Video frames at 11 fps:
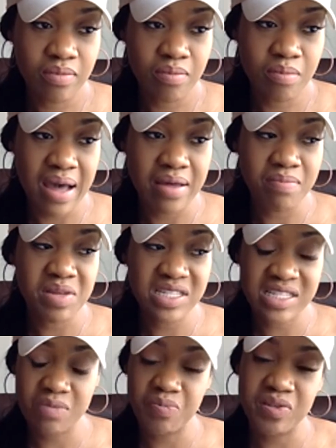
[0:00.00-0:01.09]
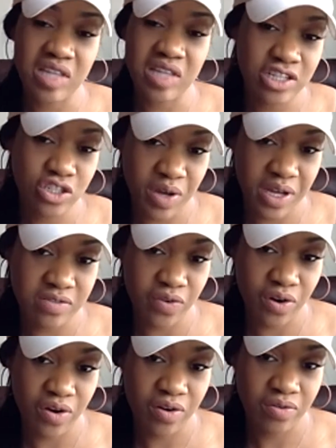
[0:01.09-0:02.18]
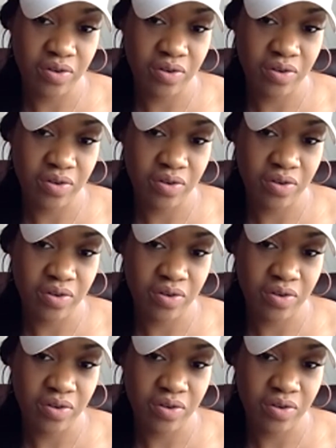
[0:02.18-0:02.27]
my Mississippi State transfer.